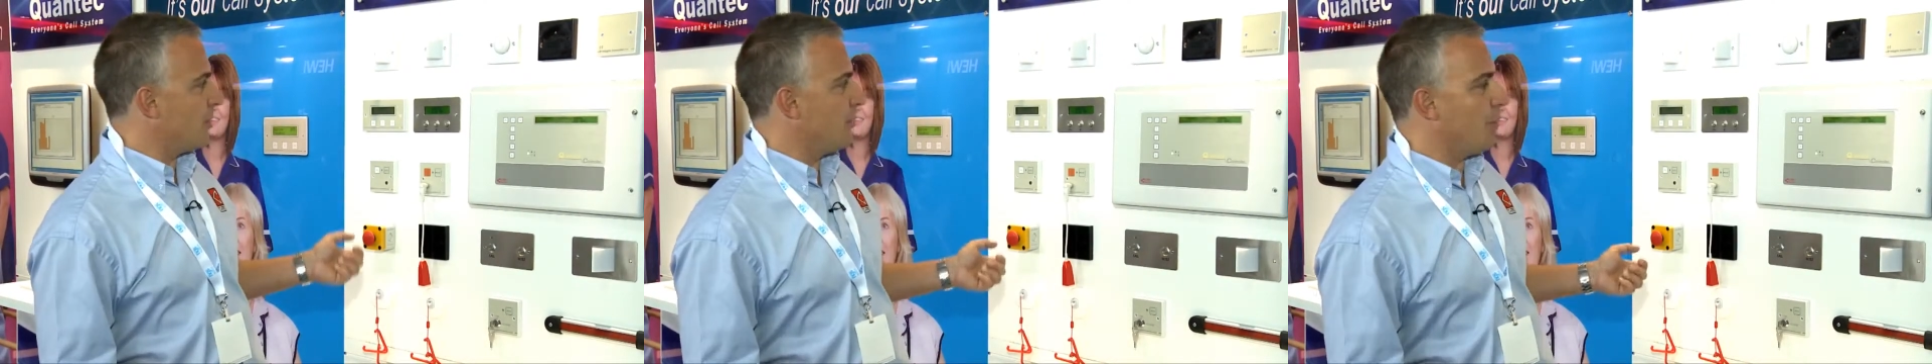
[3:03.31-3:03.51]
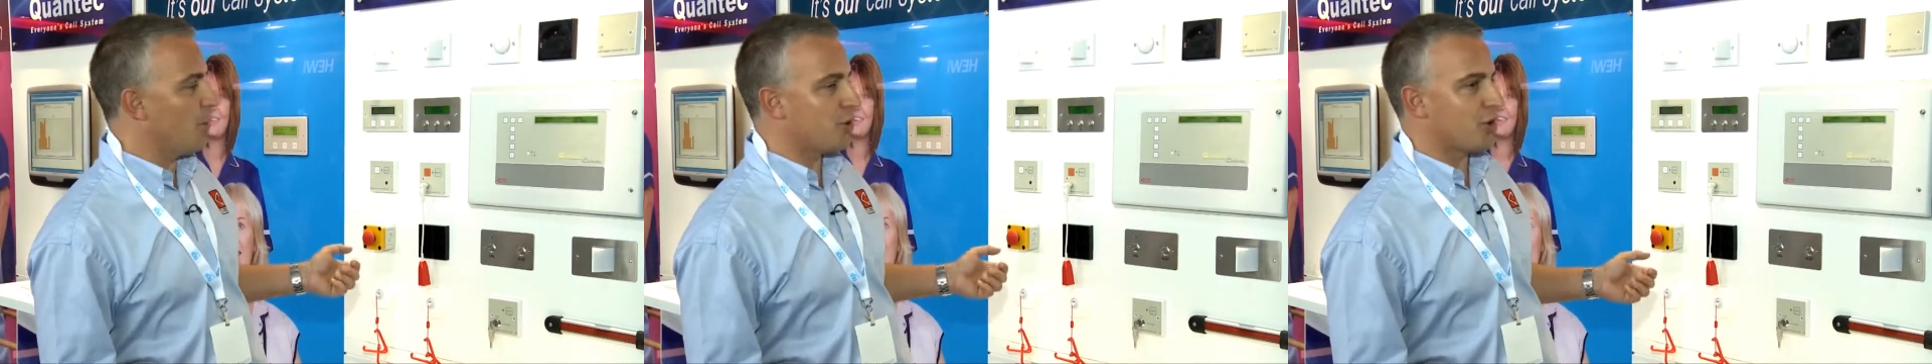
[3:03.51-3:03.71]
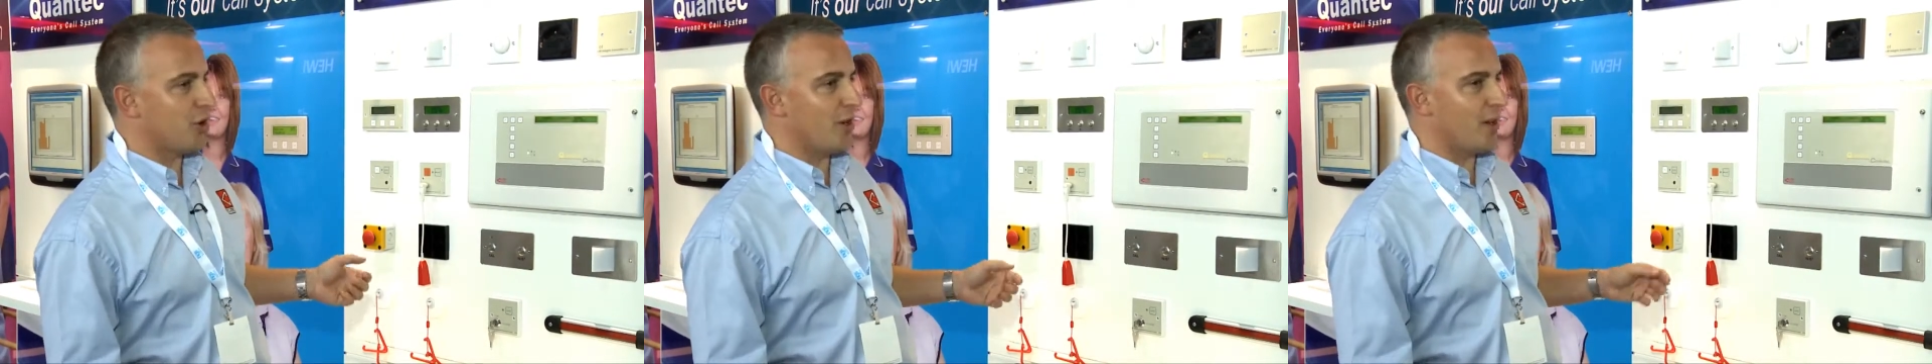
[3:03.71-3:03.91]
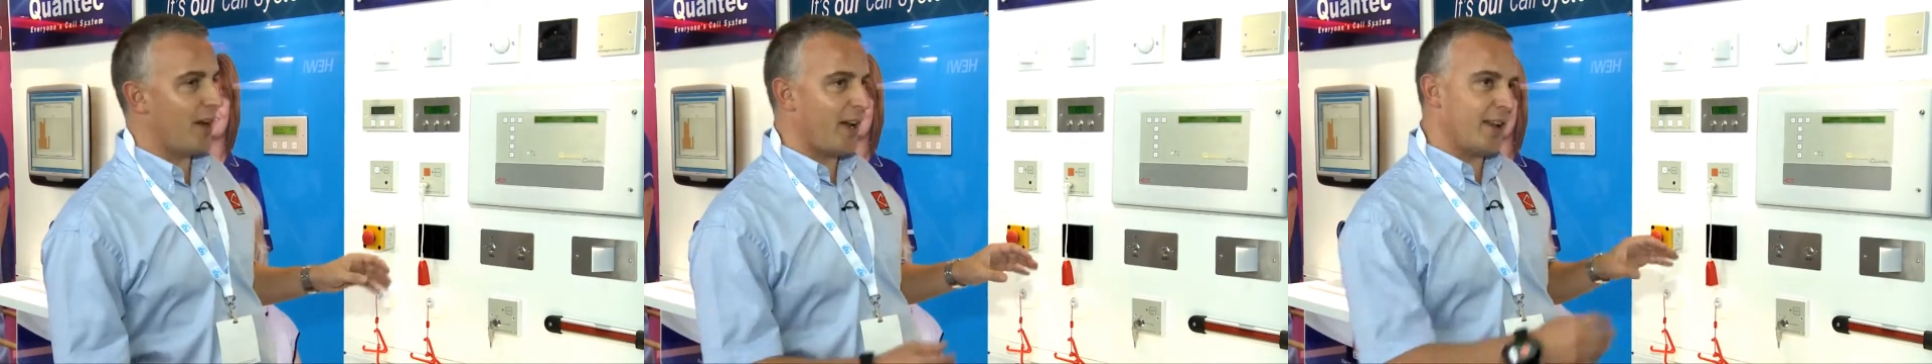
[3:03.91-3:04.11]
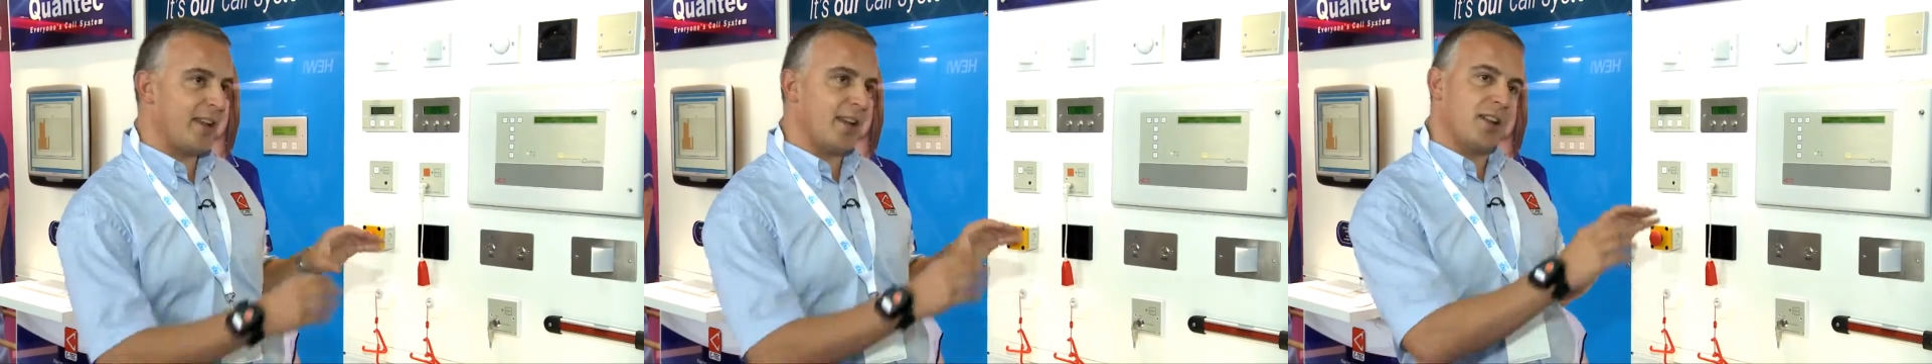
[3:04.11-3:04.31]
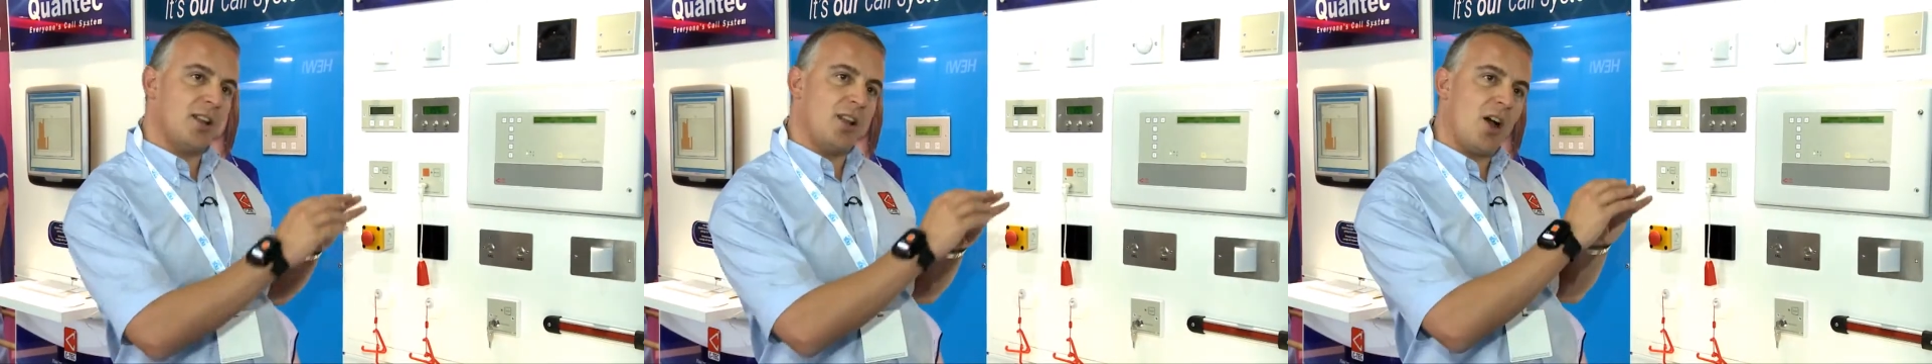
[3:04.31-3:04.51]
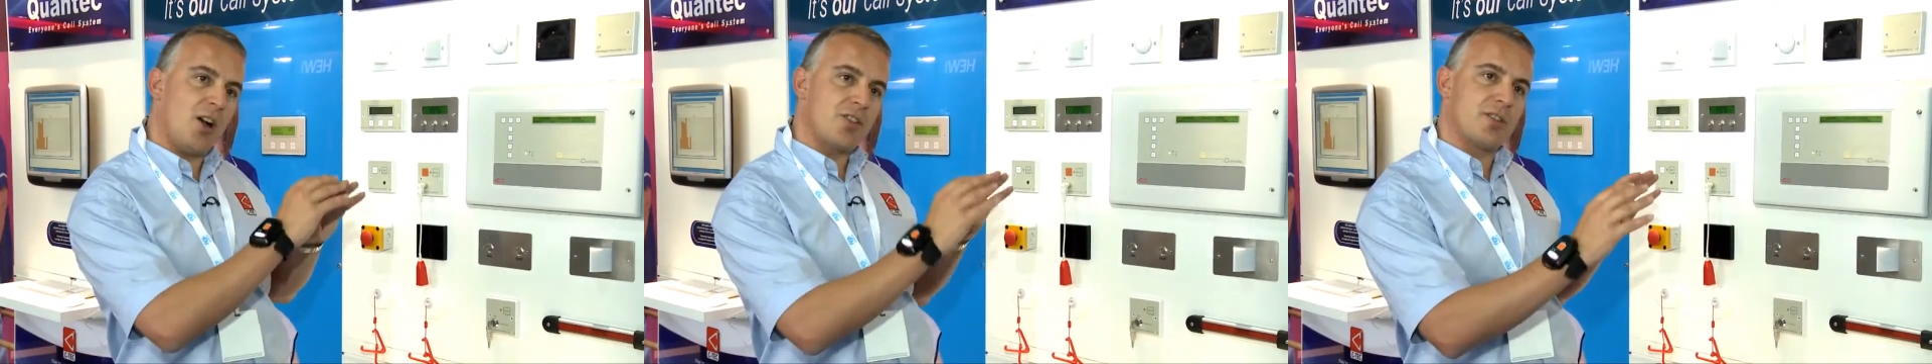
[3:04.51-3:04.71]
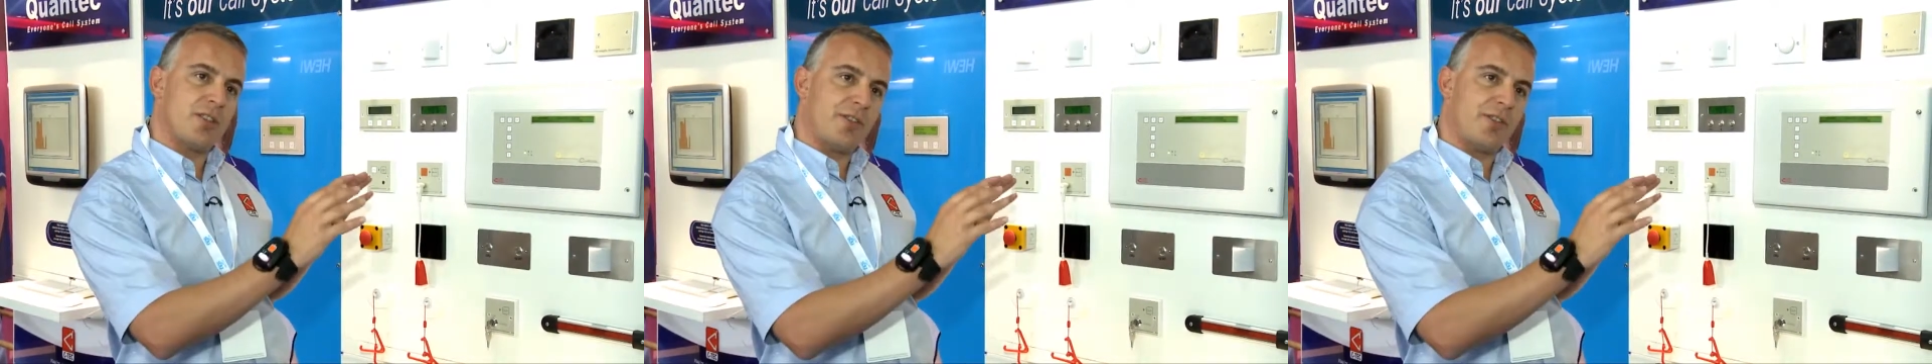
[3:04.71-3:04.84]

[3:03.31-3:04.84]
a button and it logs the